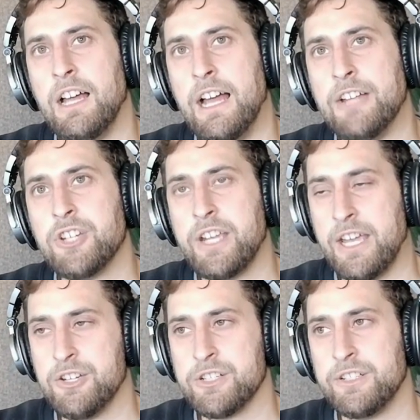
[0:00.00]

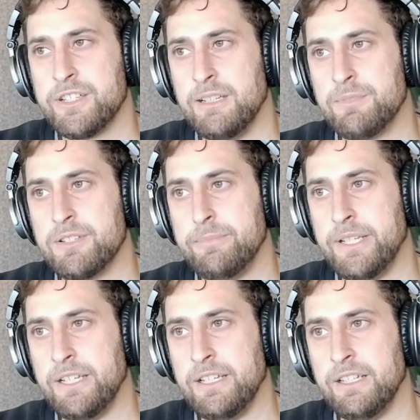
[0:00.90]
Education seems to
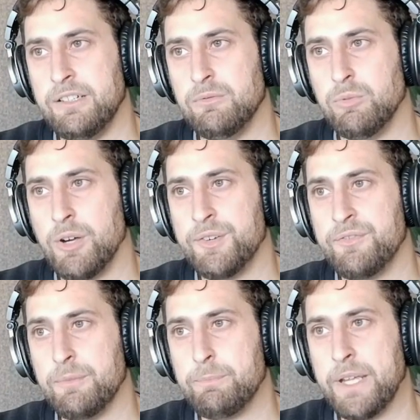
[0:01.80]
be one
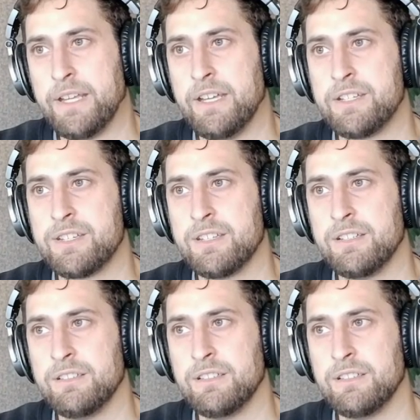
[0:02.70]
of the biggest